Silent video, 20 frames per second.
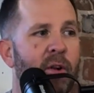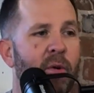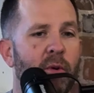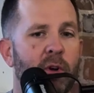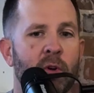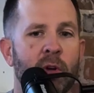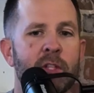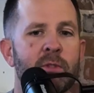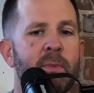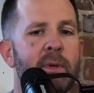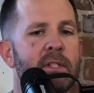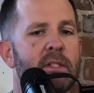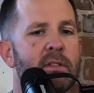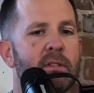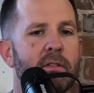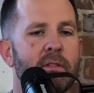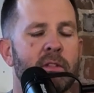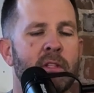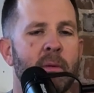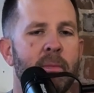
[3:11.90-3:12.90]
Christmas
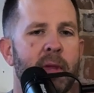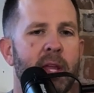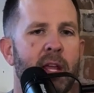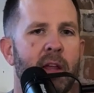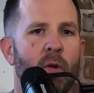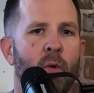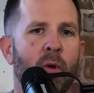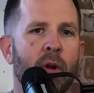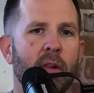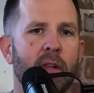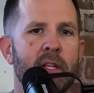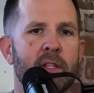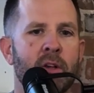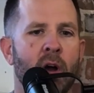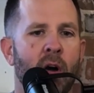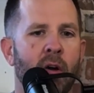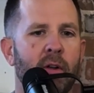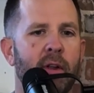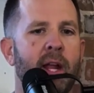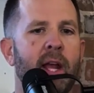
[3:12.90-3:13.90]
to me, or at least
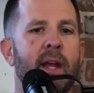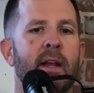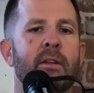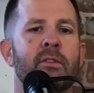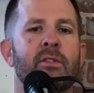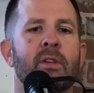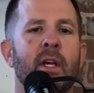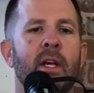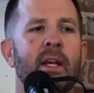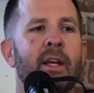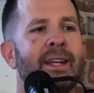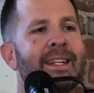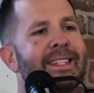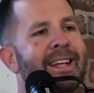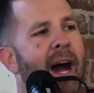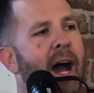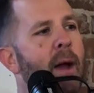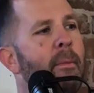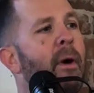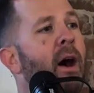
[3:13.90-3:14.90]
holidays,
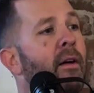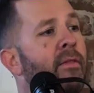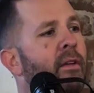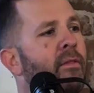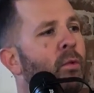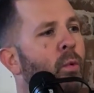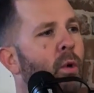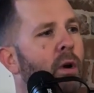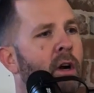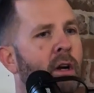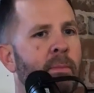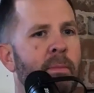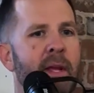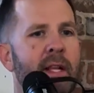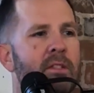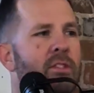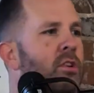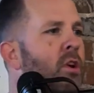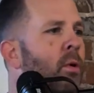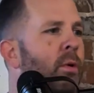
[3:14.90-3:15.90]
time off of work
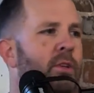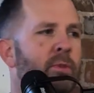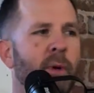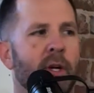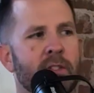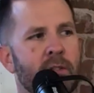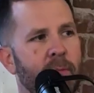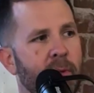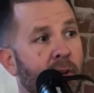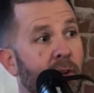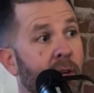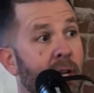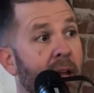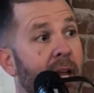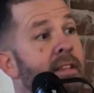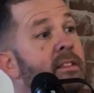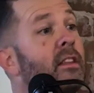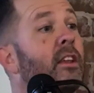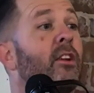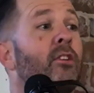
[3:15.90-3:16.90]
means no responsibility,
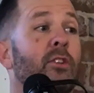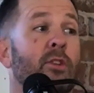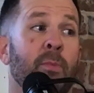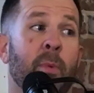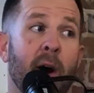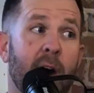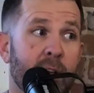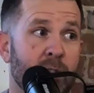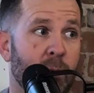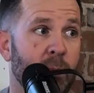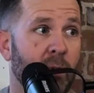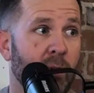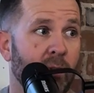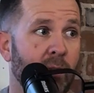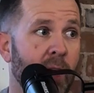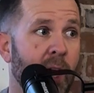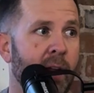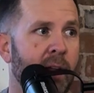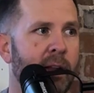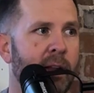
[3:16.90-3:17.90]
as little as possible, right?